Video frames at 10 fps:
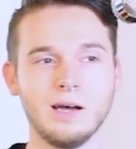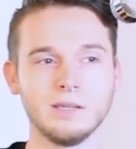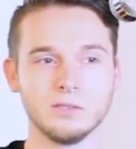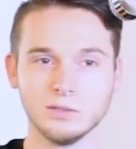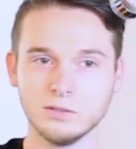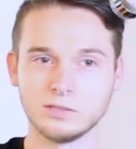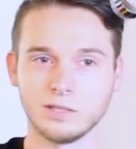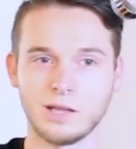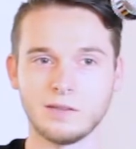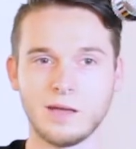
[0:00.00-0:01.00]
You lose a
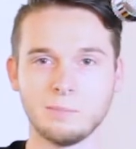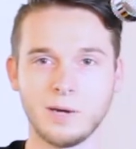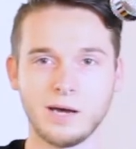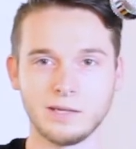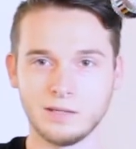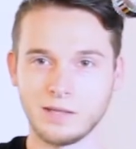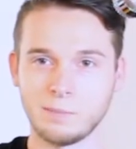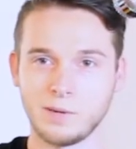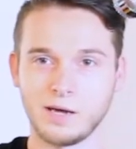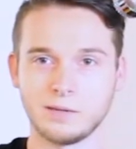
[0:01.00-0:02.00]
lot of that body and
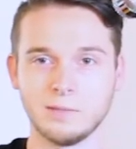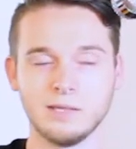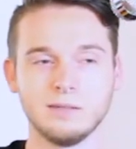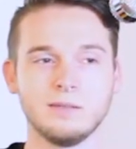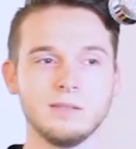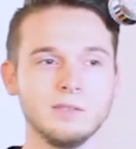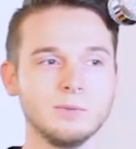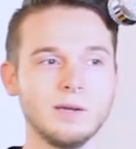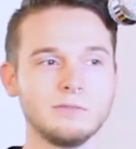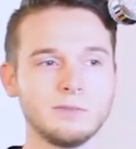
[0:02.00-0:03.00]
that bottom end that you
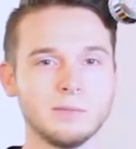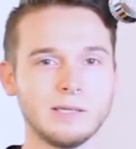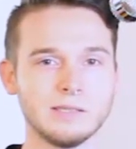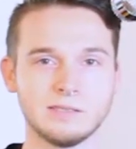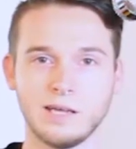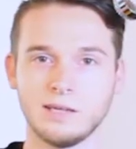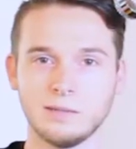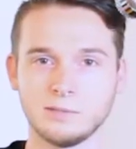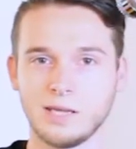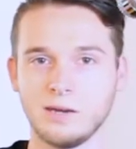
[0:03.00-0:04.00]
want from like a
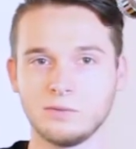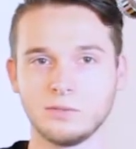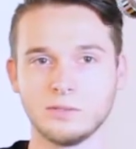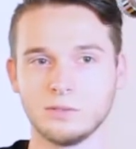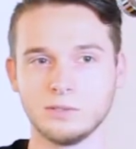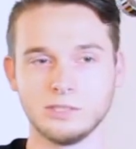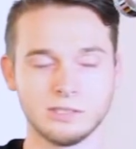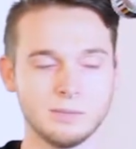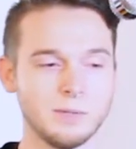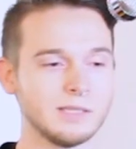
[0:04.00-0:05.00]
stand-up sound or
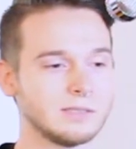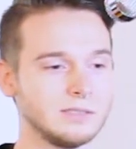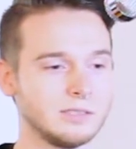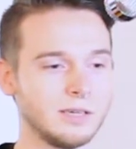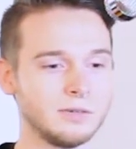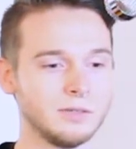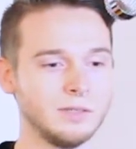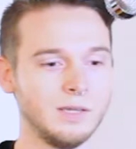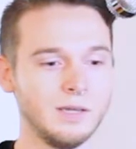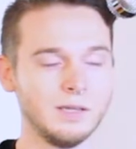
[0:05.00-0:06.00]
just a bass in general.
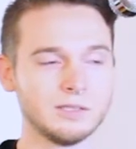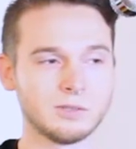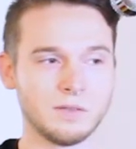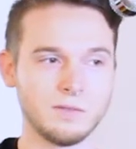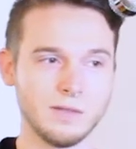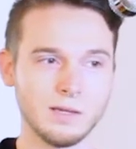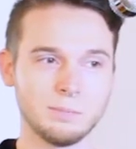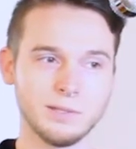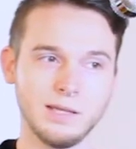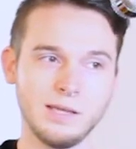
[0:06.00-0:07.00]
So I
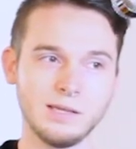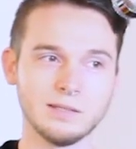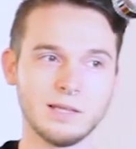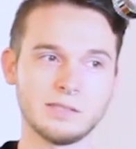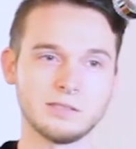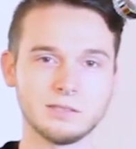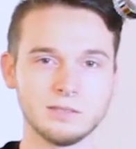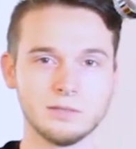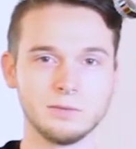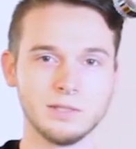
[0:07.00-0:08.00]
think playing
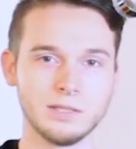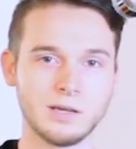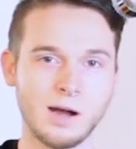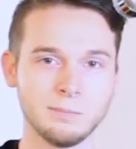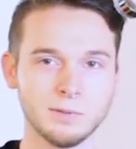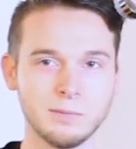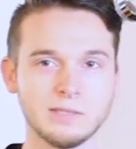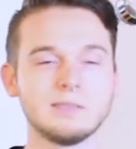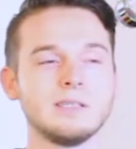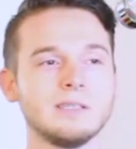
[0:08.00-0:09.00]
electrically really
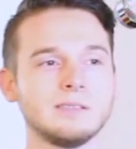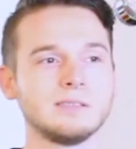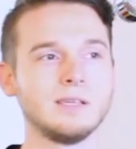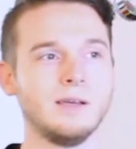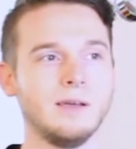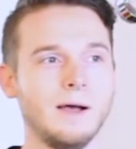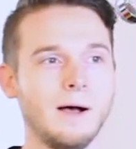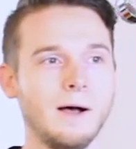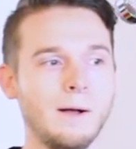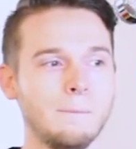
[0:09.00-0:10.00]
complements this,
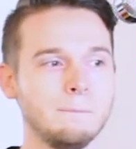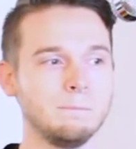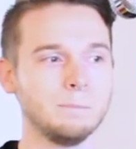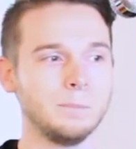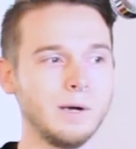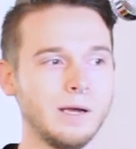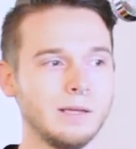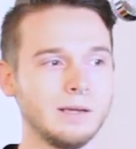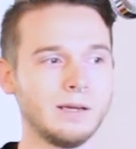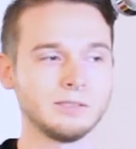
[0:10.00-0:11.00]

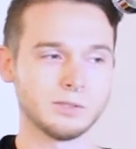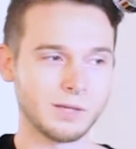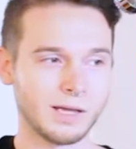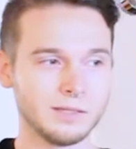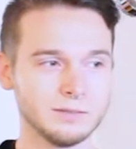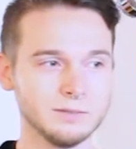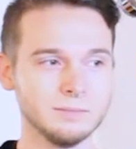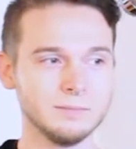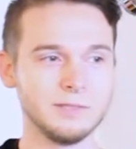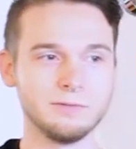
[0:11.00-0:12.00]
but also kind of
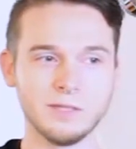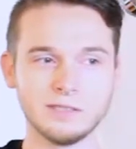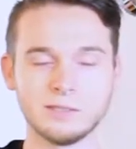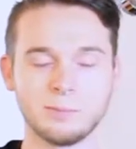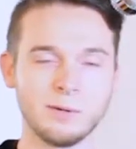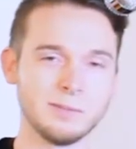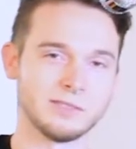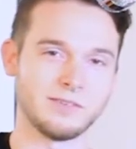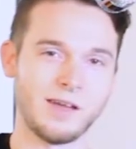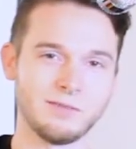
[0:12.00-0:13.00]
defeats the purpose
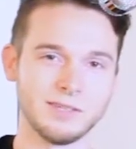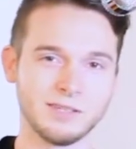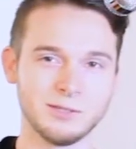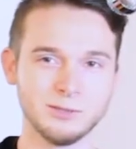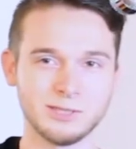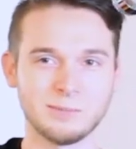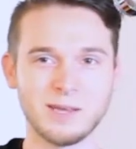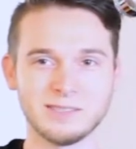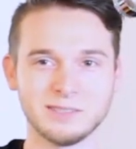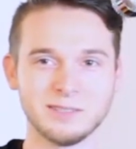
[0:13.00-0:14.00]
of having an acoustic
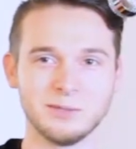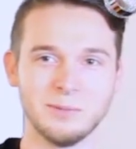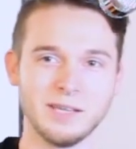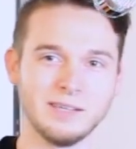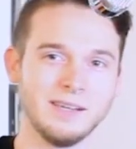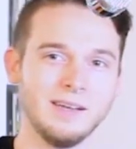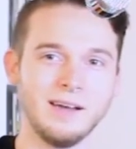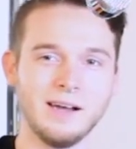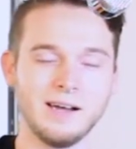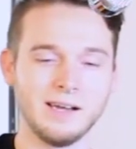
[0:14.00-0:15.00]
bass a little bit.
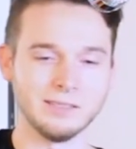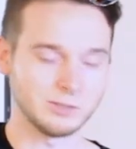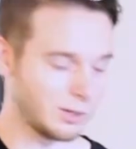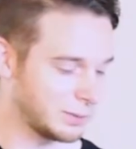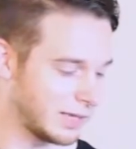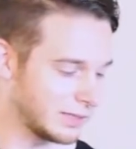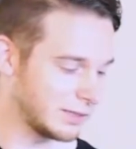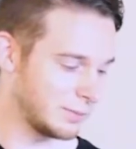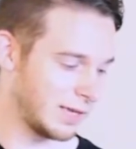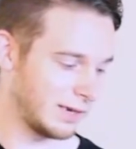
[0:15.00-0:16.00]
So I'll play a
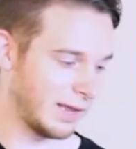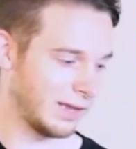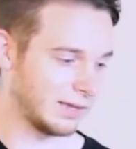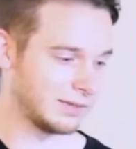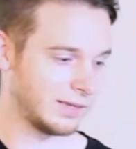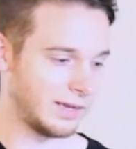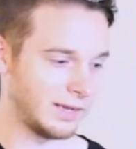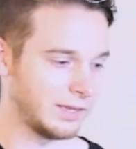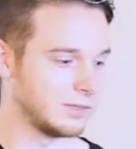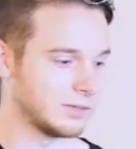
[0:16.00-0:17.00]
little bit
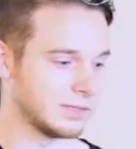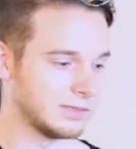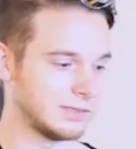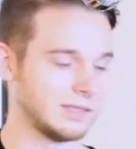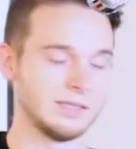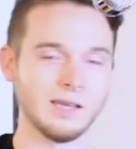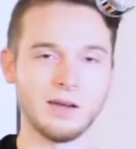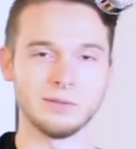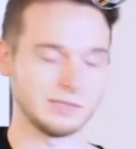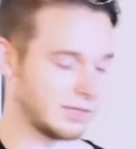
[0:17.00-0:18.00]
and you can see
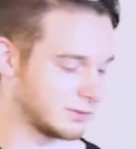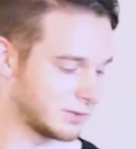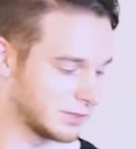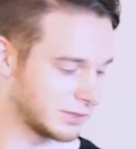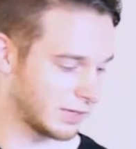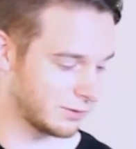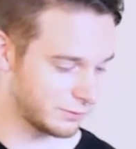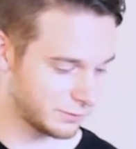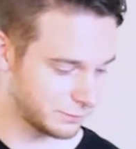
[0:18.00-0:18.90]
how it sounds for yourself.